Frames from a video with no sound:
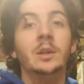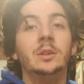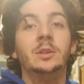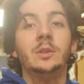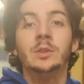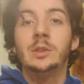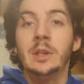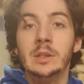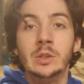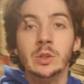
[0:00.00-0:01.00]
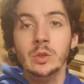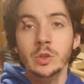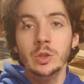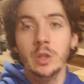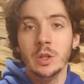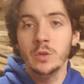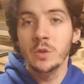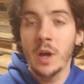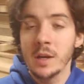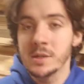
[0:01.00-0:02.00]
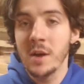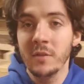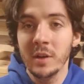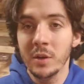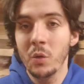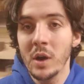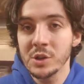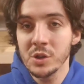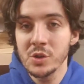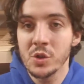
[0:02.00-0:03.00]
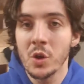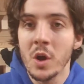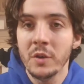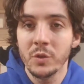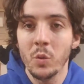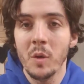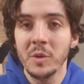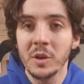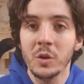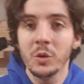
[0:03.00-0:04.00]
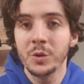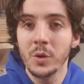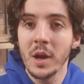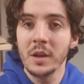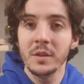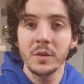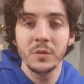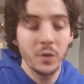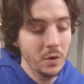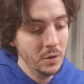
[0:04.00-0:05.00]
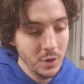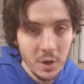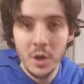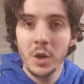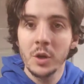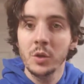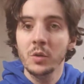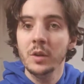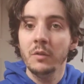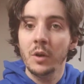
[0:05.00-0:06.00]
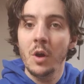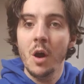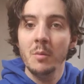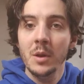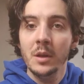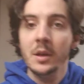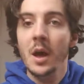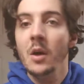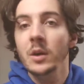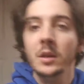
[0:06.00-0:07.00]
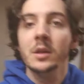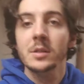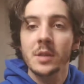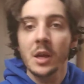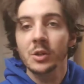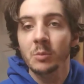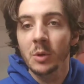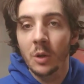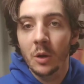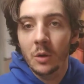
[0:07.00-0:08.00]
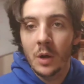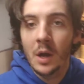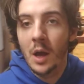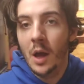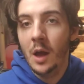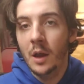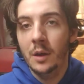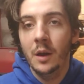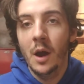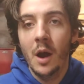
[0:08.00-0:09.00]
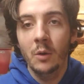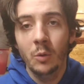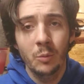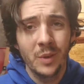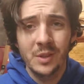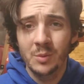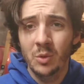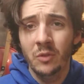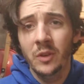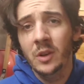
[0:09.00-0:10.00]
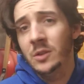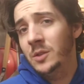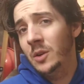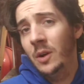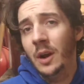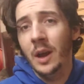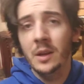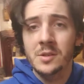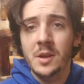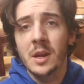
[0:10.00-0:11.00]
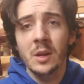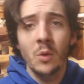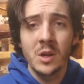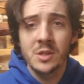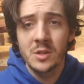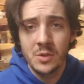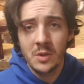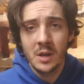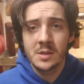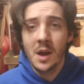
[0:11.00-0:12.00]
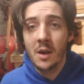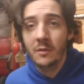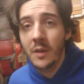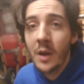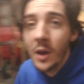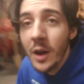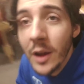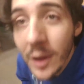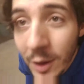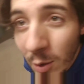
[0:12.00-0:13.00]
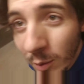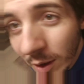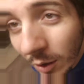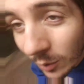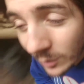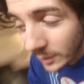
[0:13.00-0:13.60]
So stay tuned, and you guys have any questions or if you want me to go through anything further, you leave a comment down in the section below and I will make some more videos or answer any questions that you guys have. Here we go.